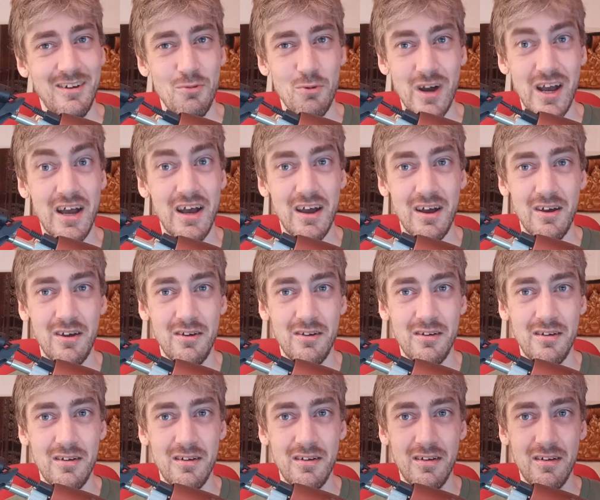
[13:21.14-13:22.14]

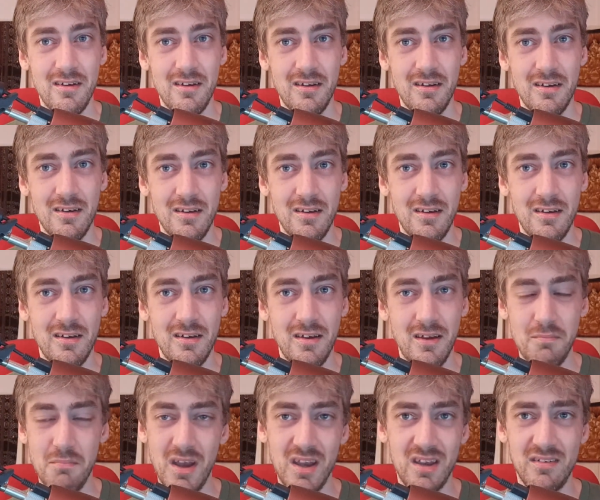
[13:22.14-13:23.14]
Wow.
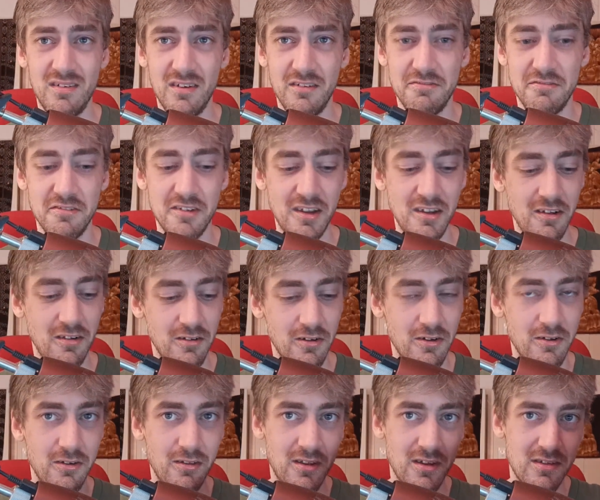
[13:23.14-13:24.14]
It makes you feel
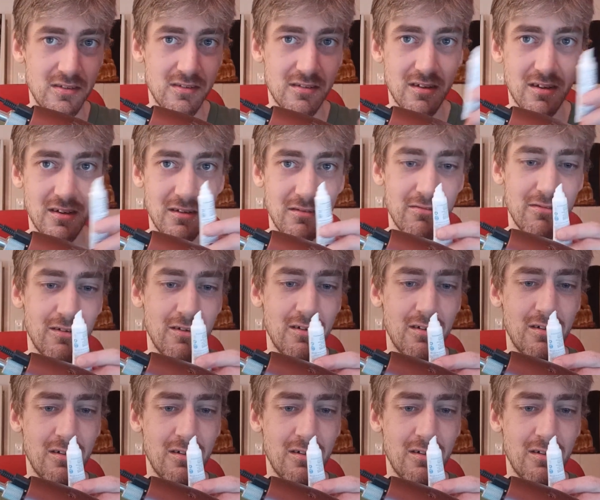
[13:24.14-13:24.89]
good, this stuff.